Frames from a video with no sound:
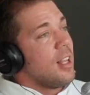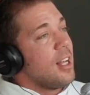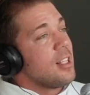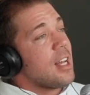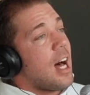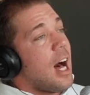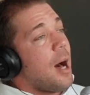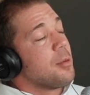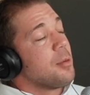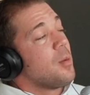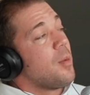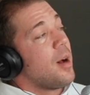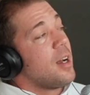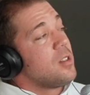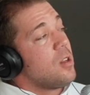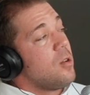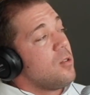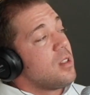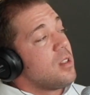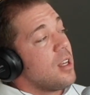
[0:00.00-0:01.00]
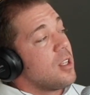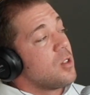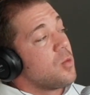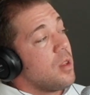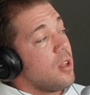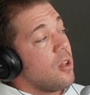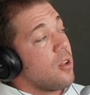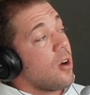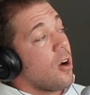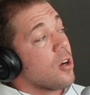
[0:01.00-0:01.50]
let's optimize those things
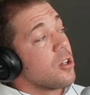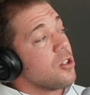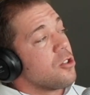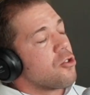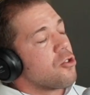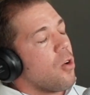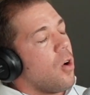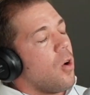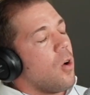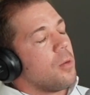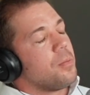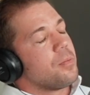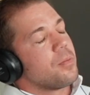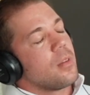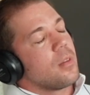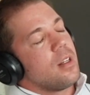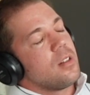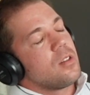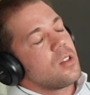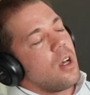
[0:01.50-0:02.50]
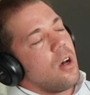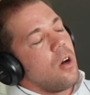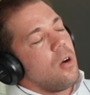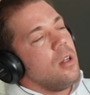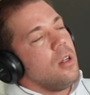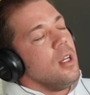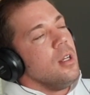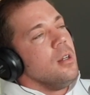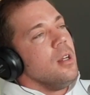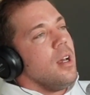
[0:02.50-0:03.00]
within our control. And
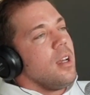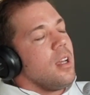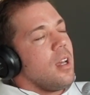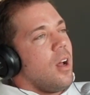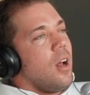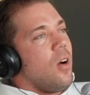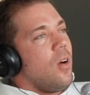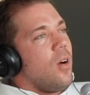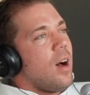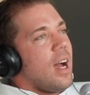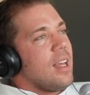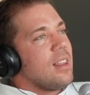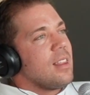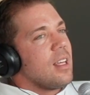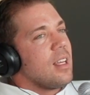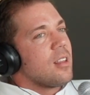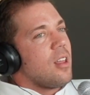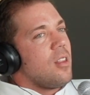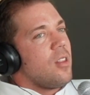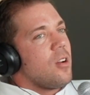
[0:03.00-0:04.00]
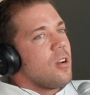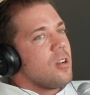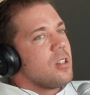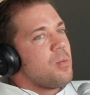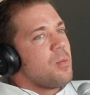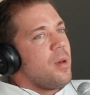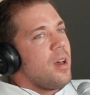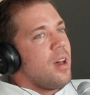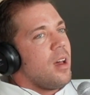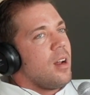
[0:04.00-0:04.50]
so, I think that
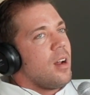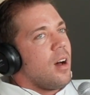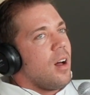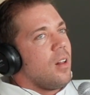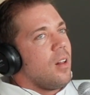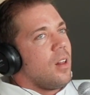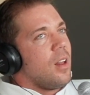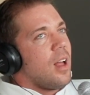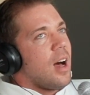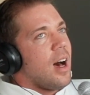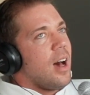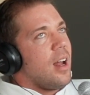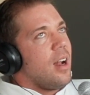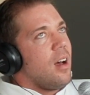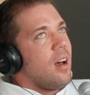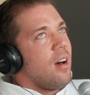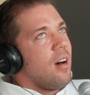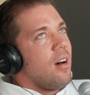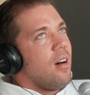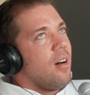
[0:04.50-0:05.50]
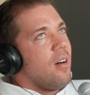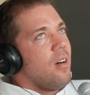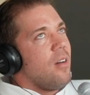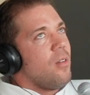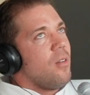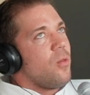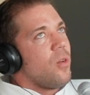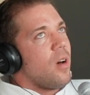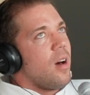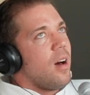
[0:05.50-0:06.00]
there's been a lot of